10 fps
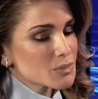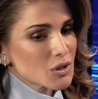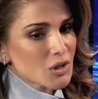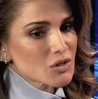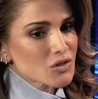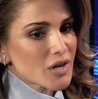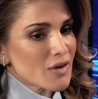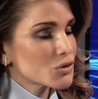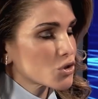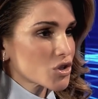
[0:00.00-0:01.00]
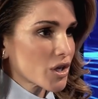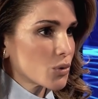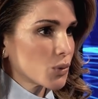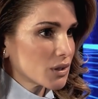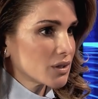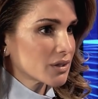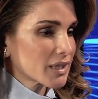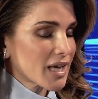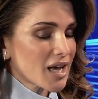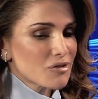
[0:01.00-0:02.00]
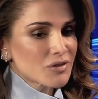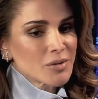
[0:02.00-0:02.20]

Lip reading: because they're having to share what little they have.